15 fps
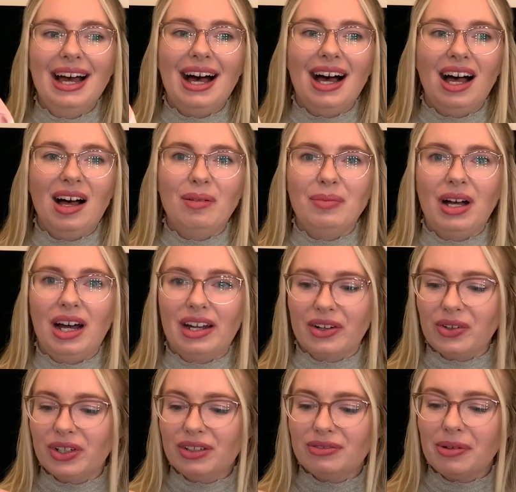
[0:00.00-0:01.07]
And I
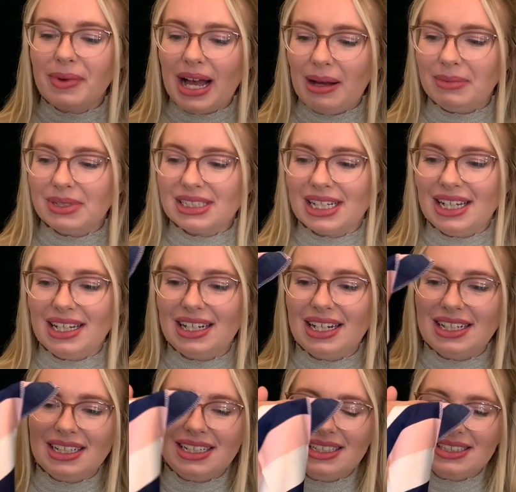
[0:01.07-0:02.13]
got it from Amazon
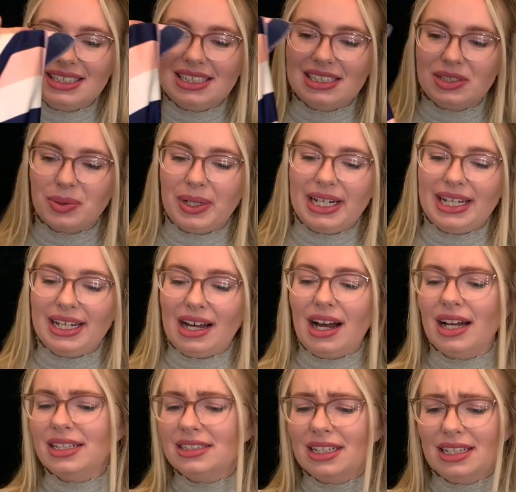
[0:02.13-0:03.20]
and it is this twilly.
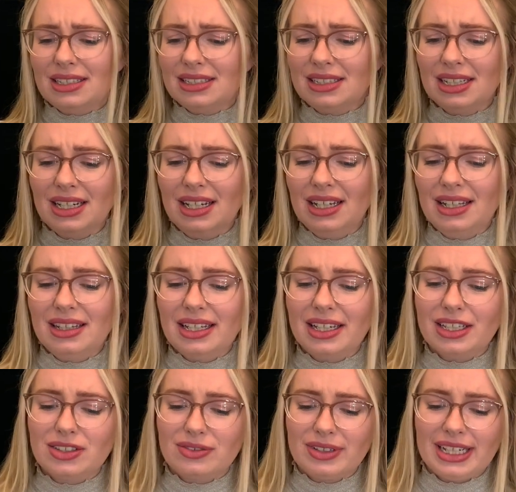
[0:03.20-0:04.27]
I just think
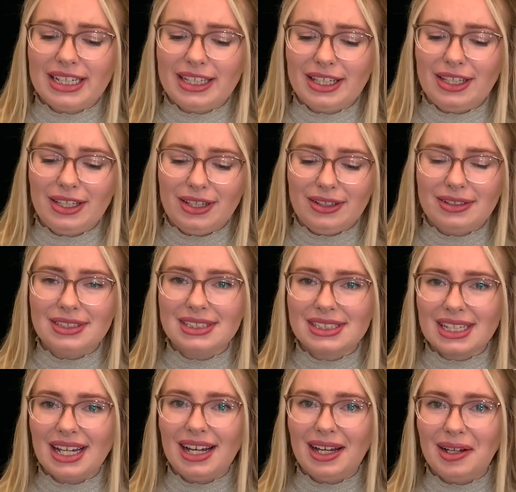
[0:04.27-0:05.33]
it's really cute.
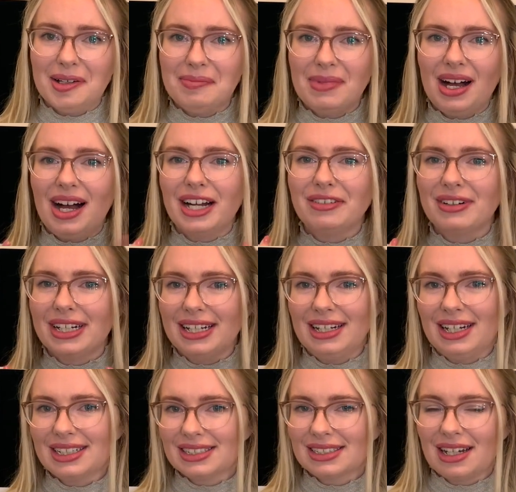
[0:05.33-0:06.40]
I really
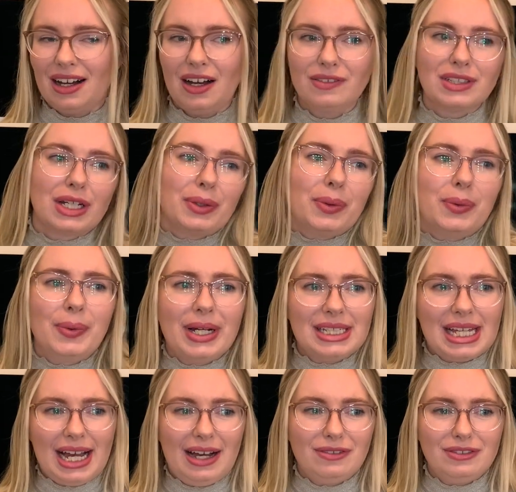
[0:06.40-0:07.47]
like scarves. I always
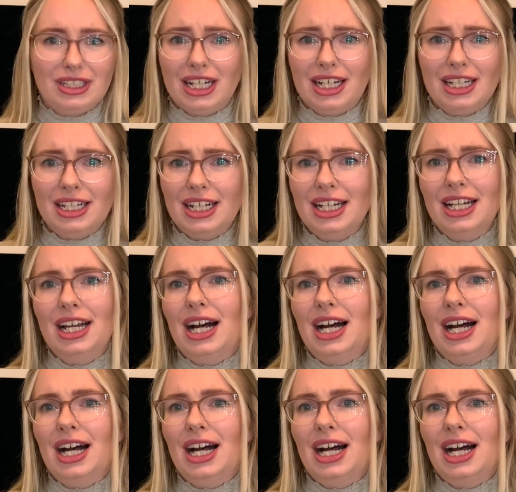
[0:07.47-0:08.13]
have done.